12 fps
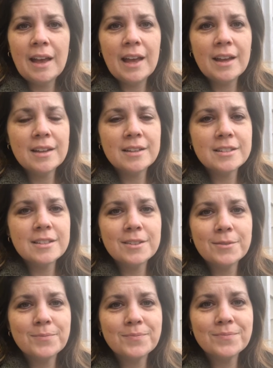and
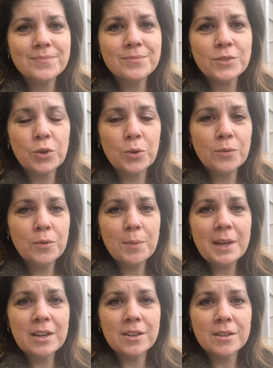going from
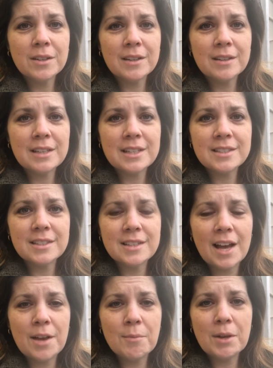there. It's a
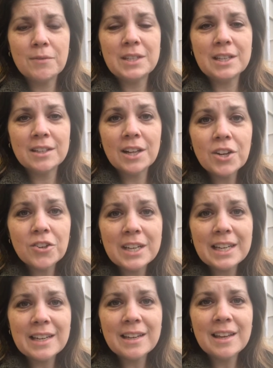time of
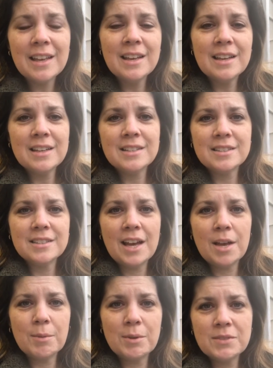decluttering. It's a
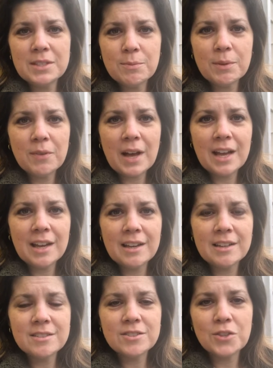time of
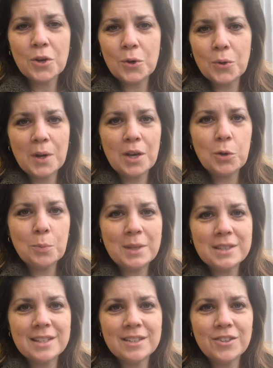simplifying. So I hope
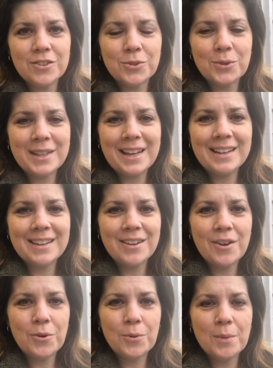that you're doing that at
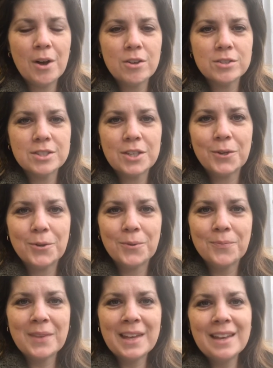home also.
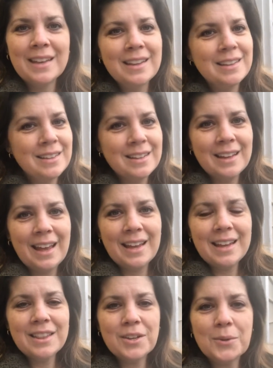
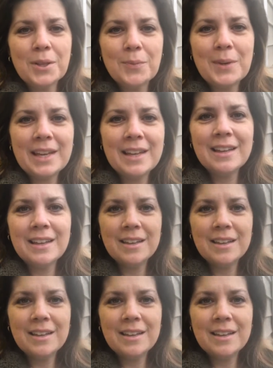Hang in there with me.